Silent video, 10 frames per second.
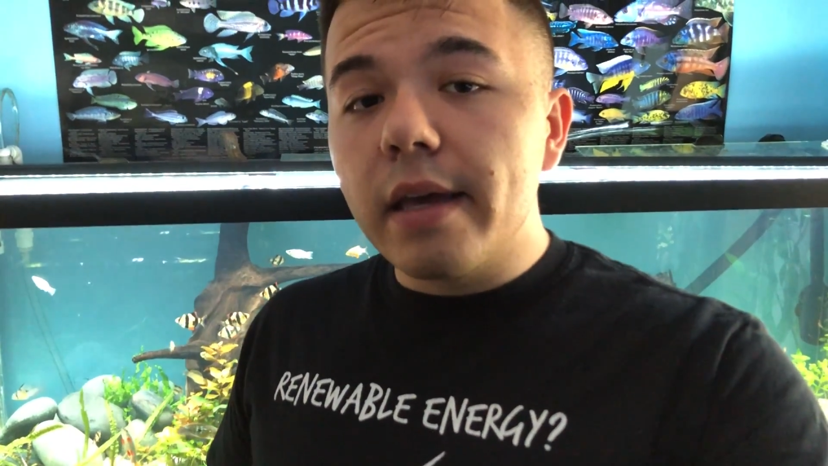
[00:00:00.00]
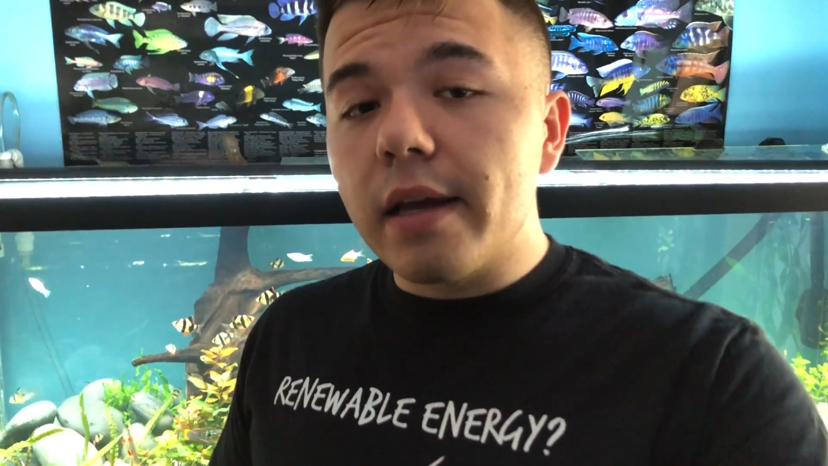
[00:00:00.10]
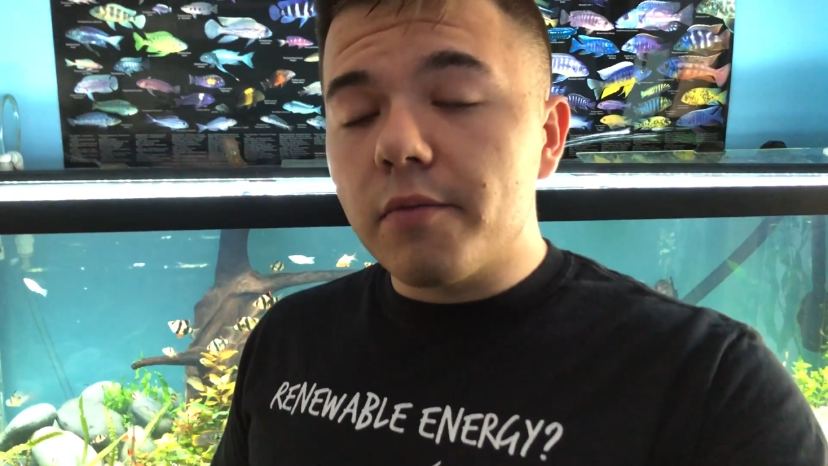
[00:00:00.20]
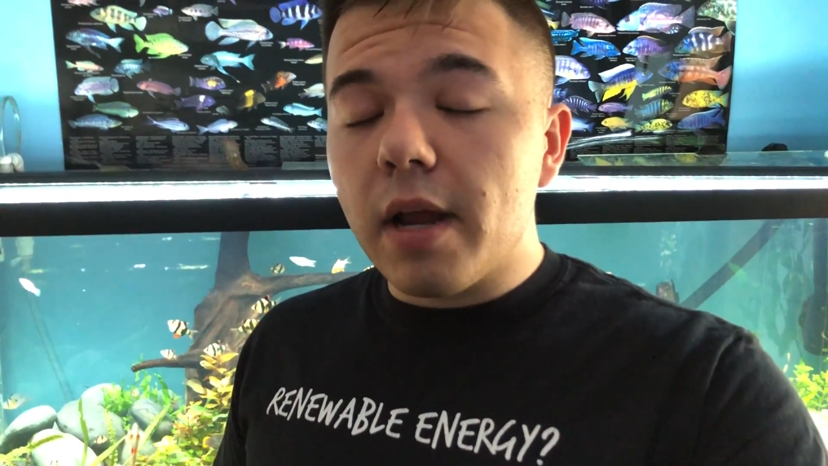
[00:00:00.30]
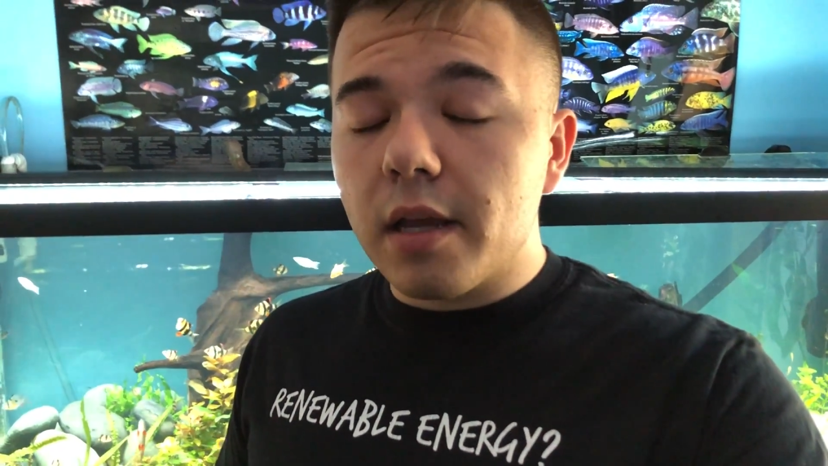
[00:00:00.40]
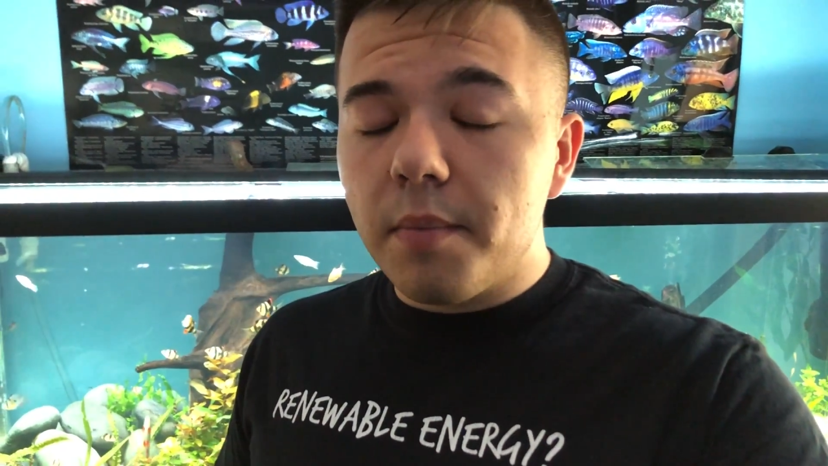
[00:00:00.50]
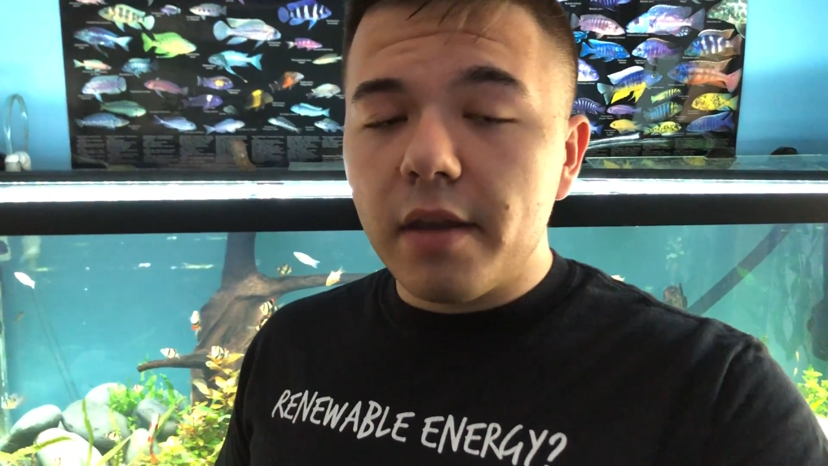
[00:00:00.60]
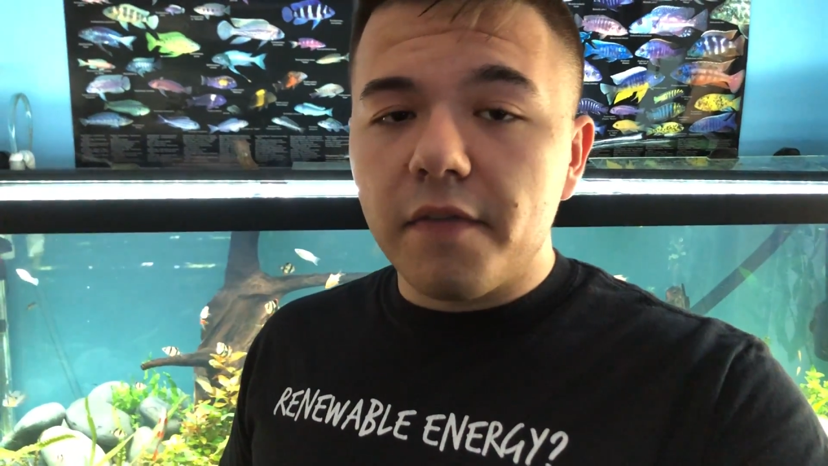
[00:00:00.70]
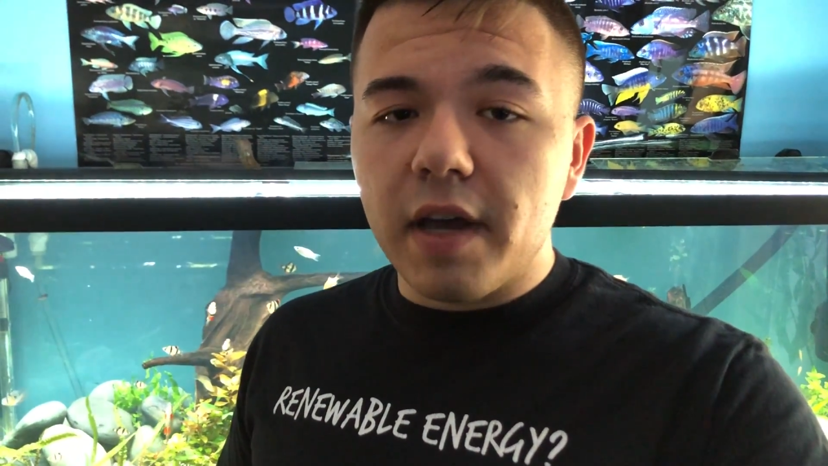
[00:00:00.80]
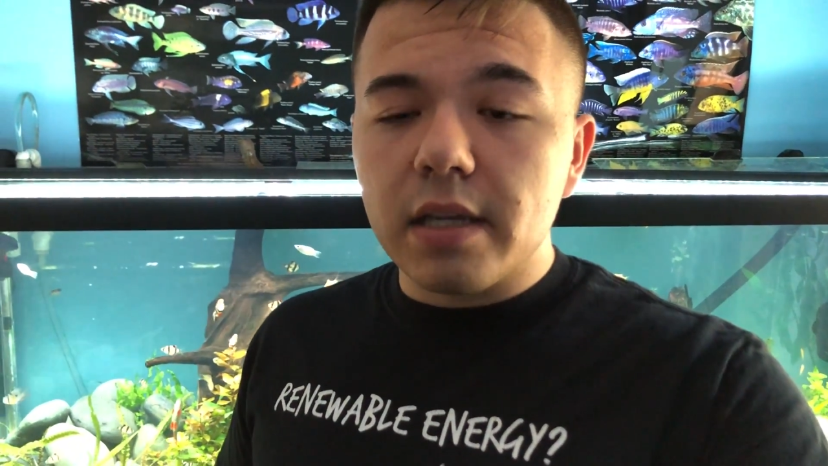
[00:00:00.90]
I
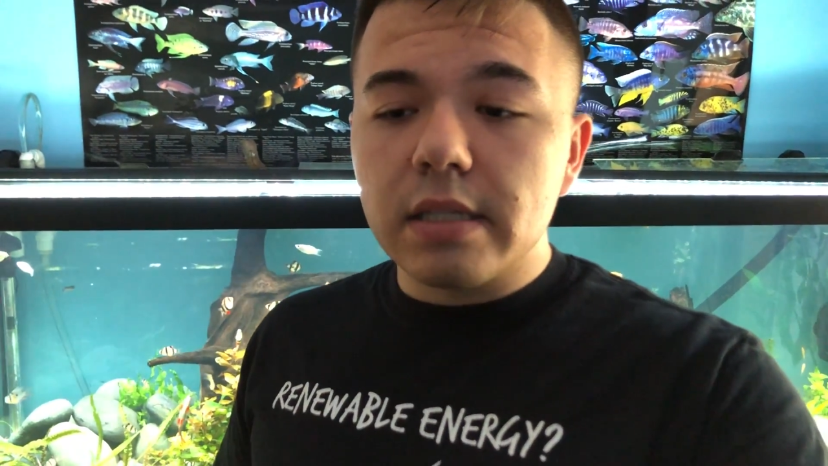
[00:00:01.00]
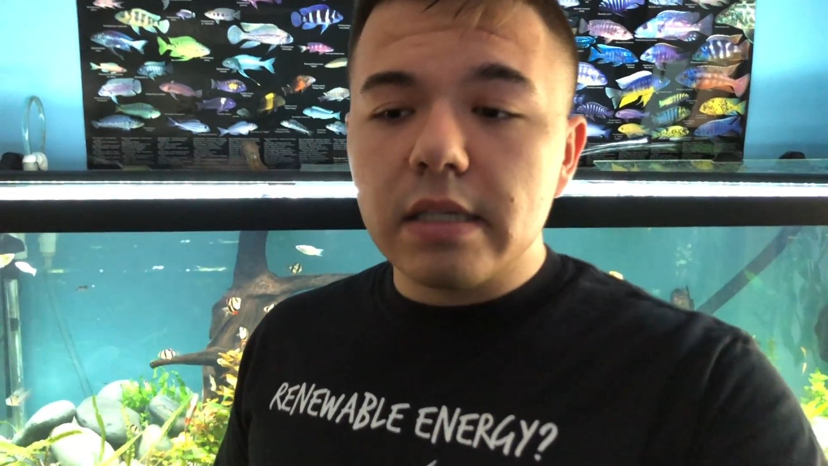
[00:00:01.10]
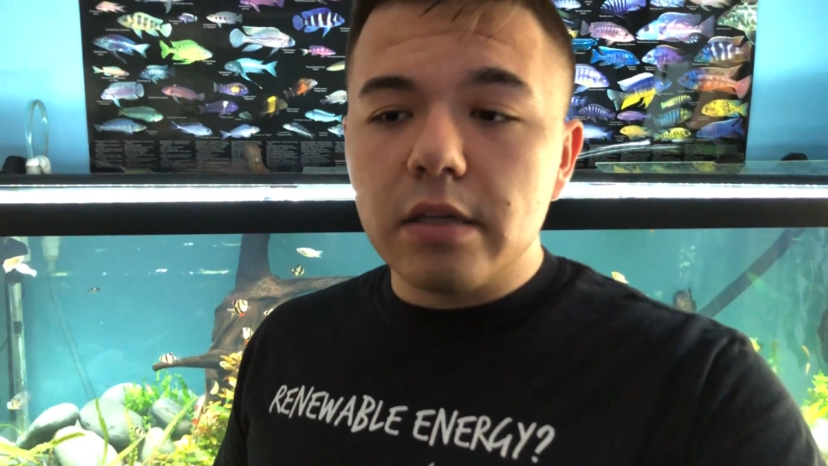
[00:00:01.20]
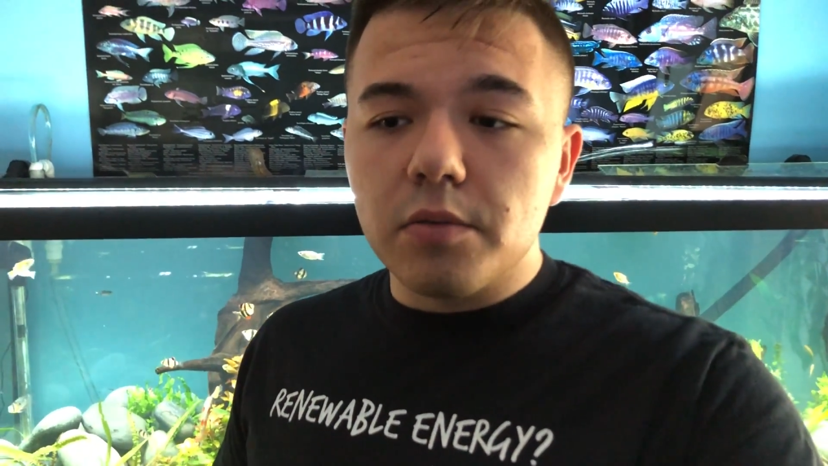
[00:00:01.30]
recommend fasting.